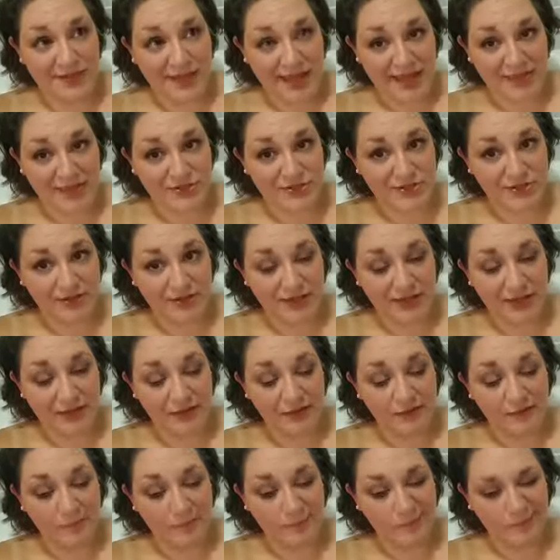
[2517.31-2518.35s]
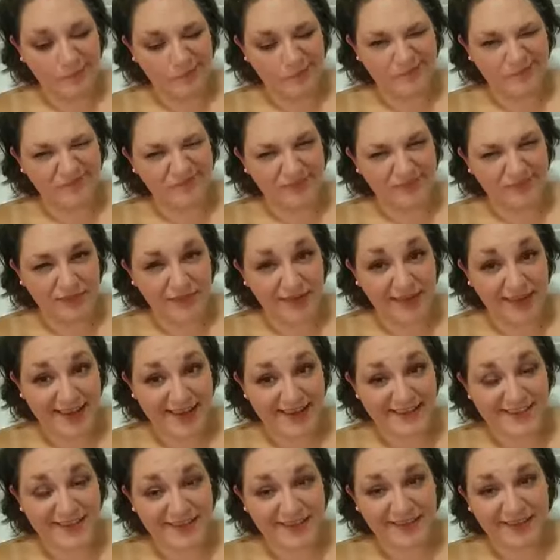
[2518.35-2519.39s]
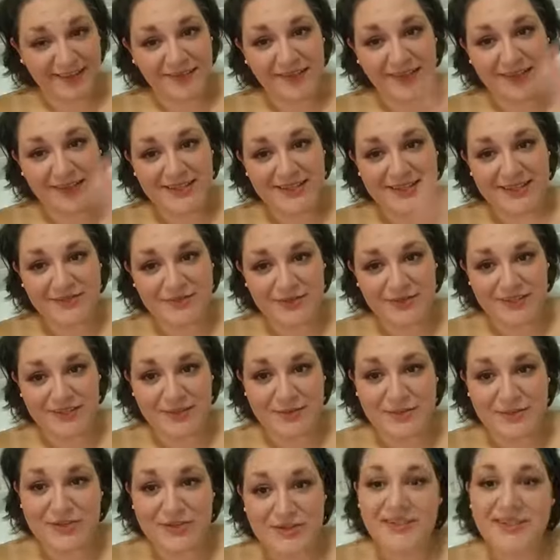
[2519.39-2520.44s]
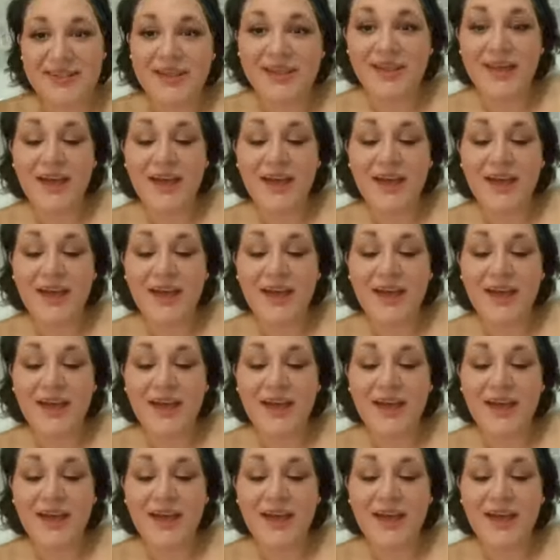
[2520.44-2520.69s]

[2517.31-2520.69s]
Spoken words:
nationally. Nationally, that's a different subject.